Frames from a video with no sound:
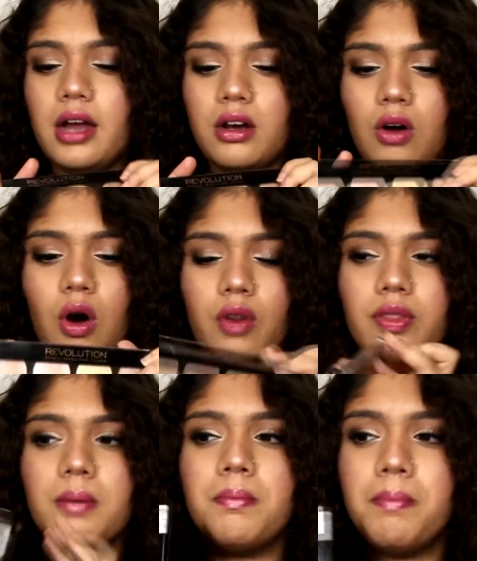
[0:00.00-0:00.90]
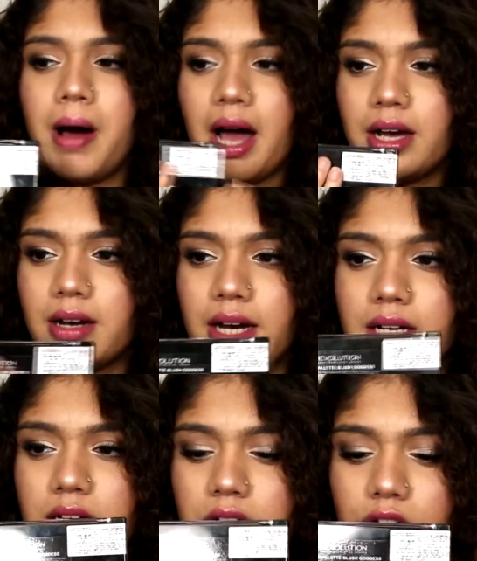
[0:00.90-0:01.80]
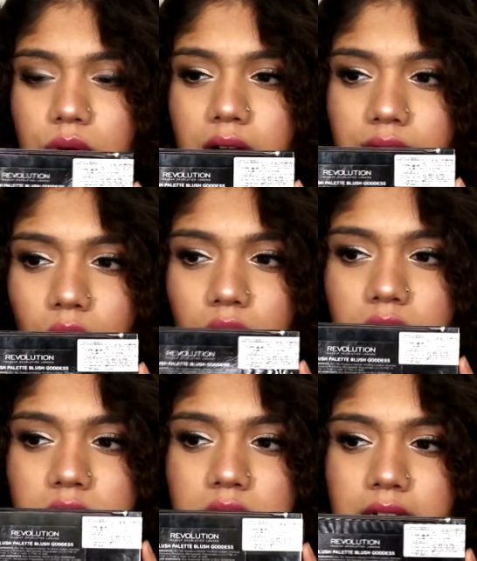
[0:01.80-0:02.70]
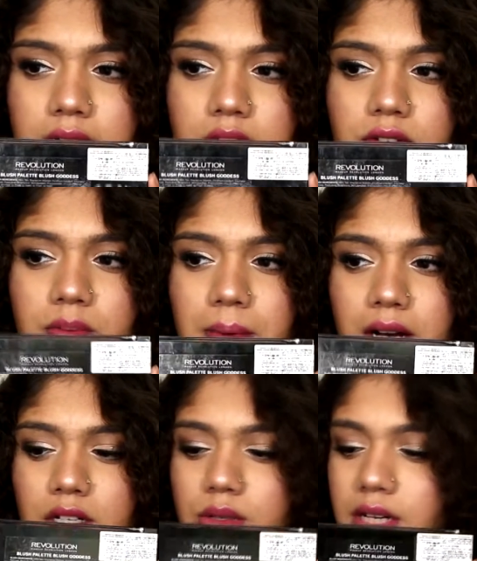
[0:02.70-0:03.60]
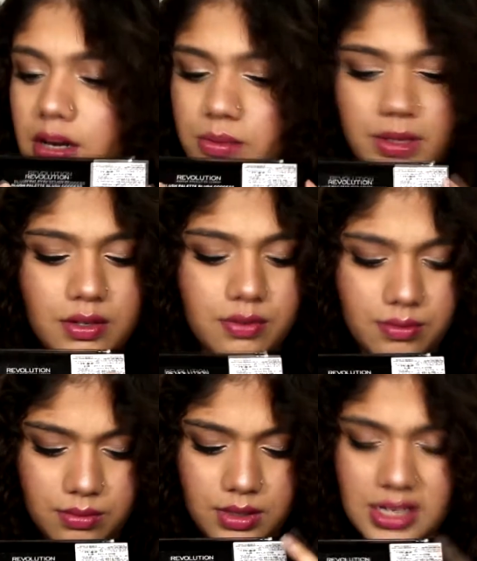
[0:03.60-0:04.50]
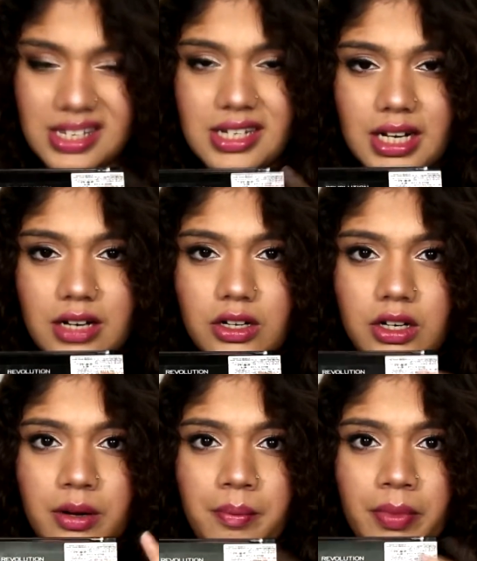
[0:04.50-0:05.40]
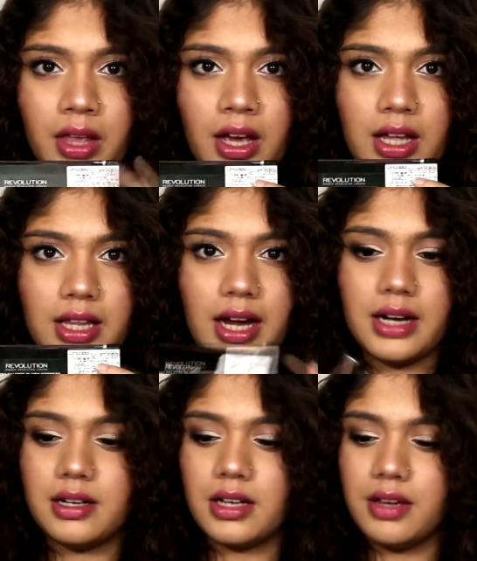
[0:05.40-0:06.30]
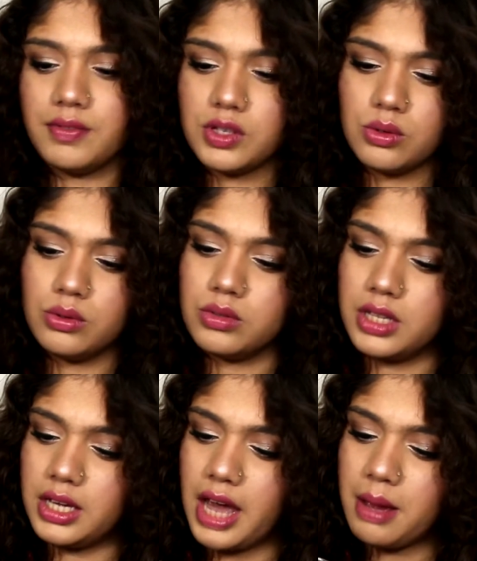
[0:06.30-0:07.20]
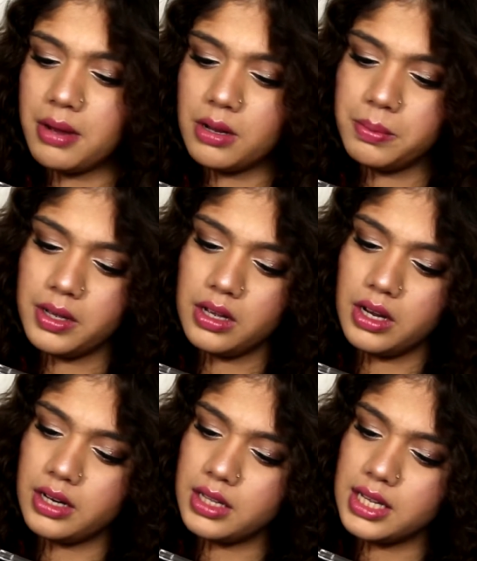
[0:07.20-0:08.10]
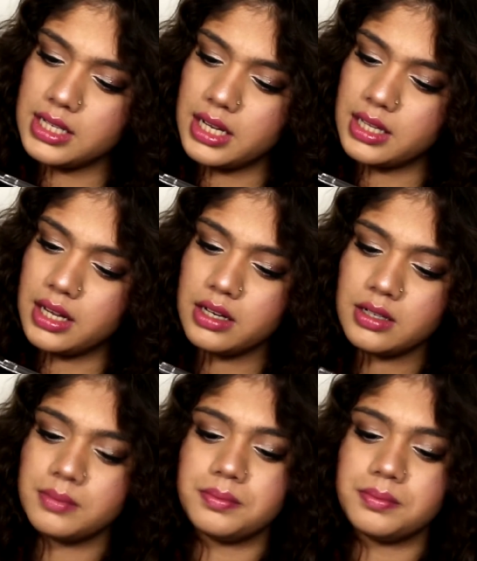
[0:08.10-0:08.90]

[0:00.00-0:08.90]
and on the back right here you have all the details of the palette. So it comes with this sticker that gives you the MRP and things like that,